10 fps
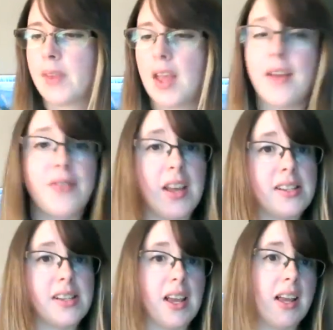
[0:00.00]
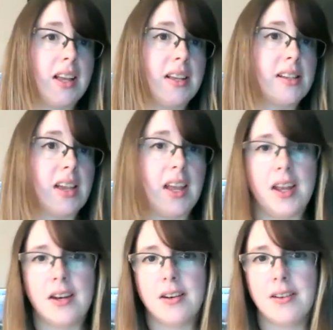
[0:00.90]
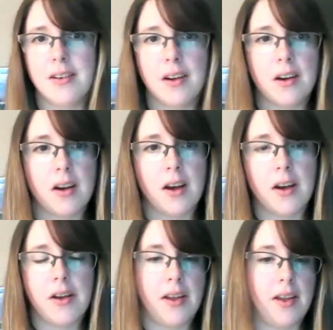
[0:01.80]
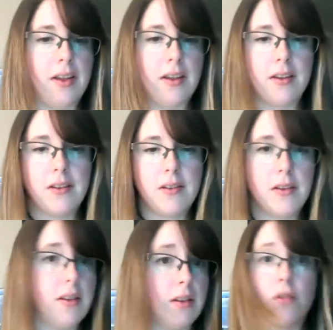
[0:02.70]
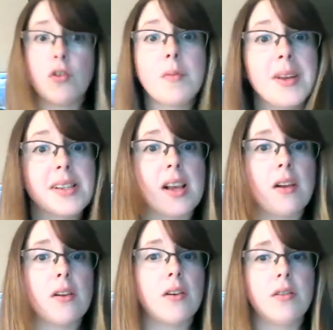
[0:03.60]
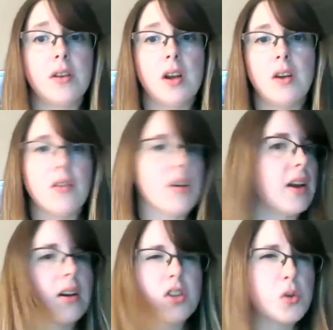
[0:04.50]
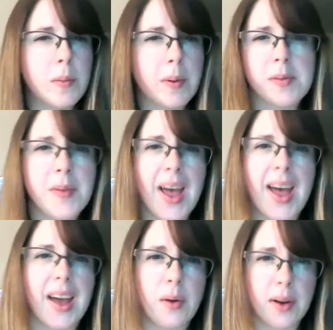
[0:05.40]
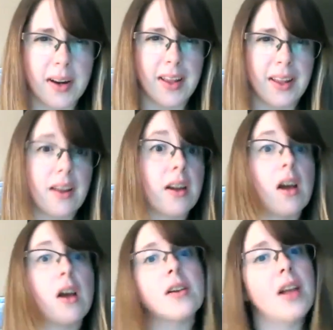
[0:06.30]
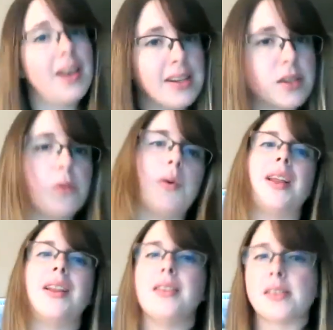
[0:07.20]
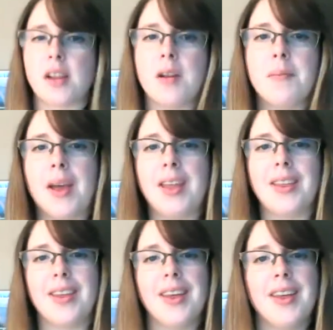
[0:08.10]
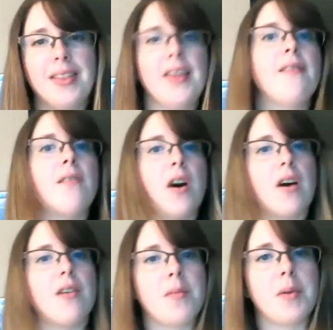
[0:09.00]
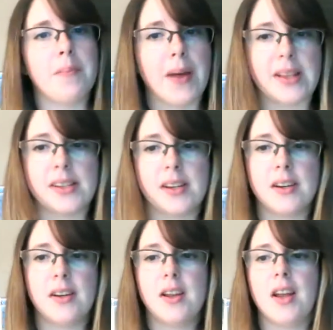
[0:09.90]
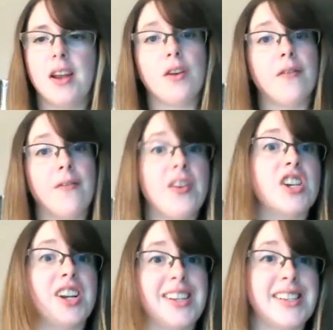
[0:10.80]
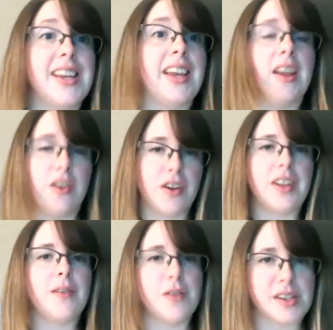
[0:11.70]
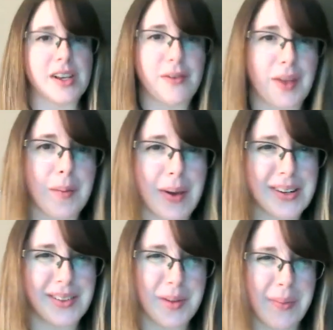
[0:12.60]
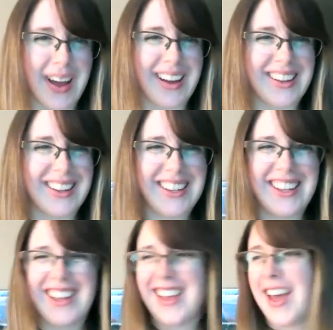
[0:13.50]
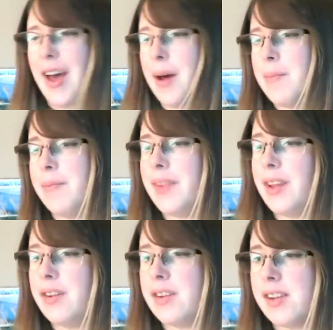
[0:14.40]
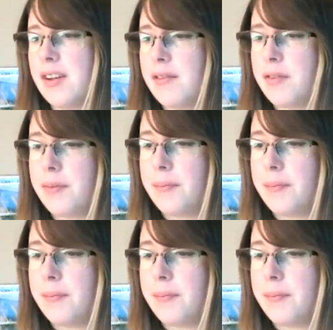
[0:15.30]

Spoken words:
If this is in the grooming salon, can I just sweep up some hair quickly? Like a little win that's going to make the environment better, and you can visually see it, and you can give yourself that pat on the back that you deserve.